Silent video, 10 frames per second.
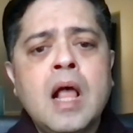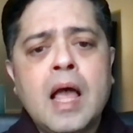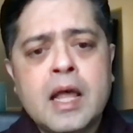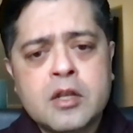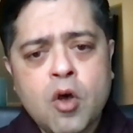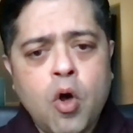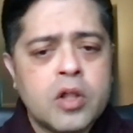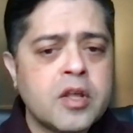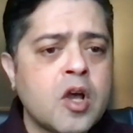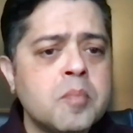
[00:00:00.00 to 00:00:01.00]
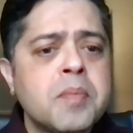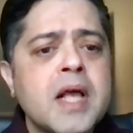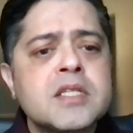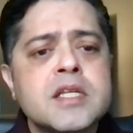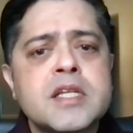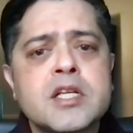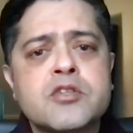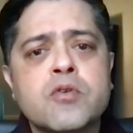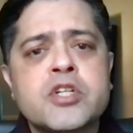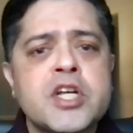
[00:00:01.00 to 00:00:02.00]
and all the complexity
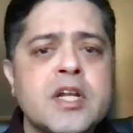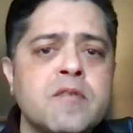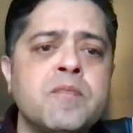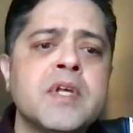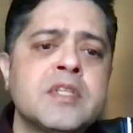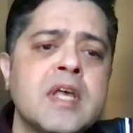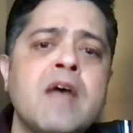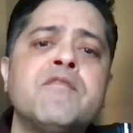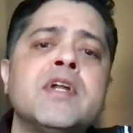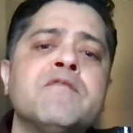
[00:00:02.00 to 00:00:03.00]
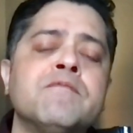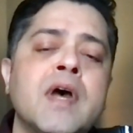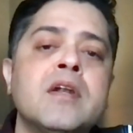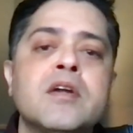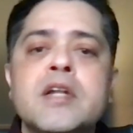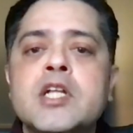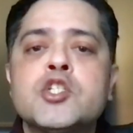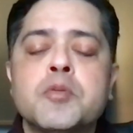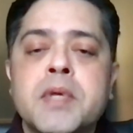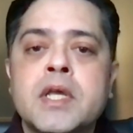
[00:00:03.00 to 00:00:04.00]
associated with every vendor needs
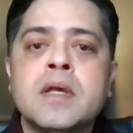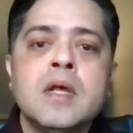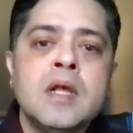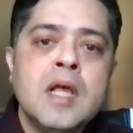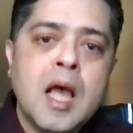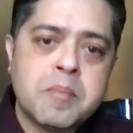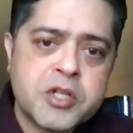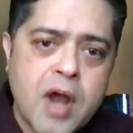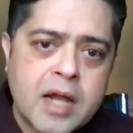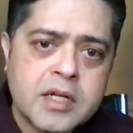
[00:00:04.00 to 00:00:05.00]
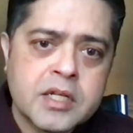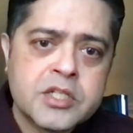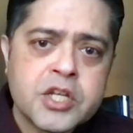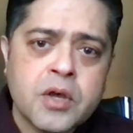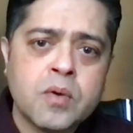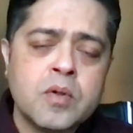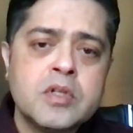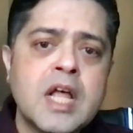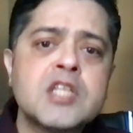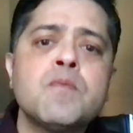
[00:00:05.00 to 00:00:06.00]
to be abstracted. So
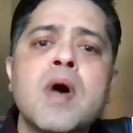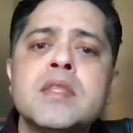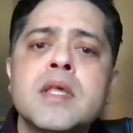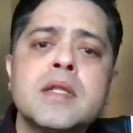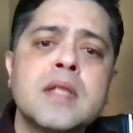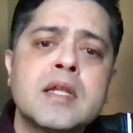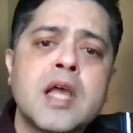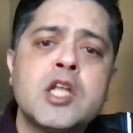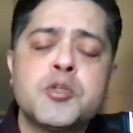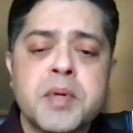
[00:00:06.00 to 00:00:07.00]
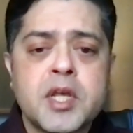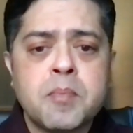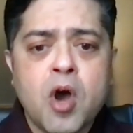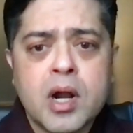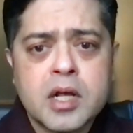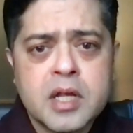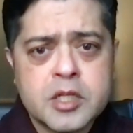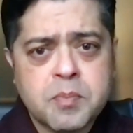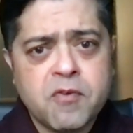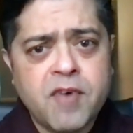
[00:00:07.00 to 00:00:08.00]
that's one thing that the HPE product is
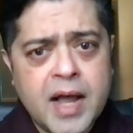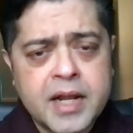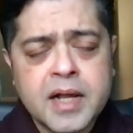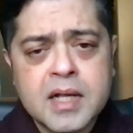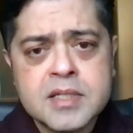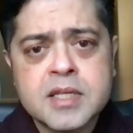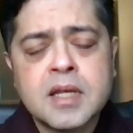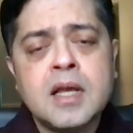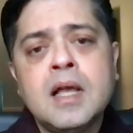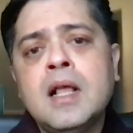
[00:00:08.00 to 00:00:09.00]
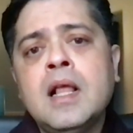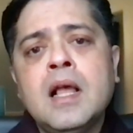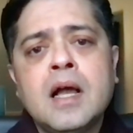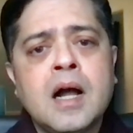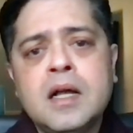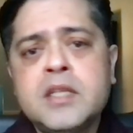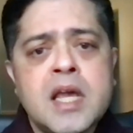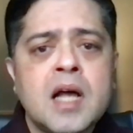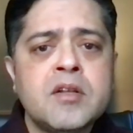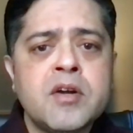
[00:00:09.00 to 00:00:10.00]
providing us. Uh,
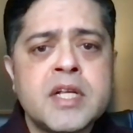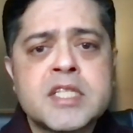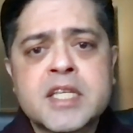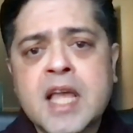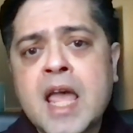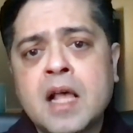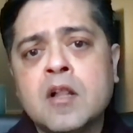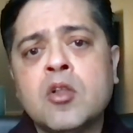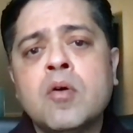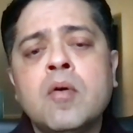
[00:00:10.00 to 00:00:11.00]
the other is scale.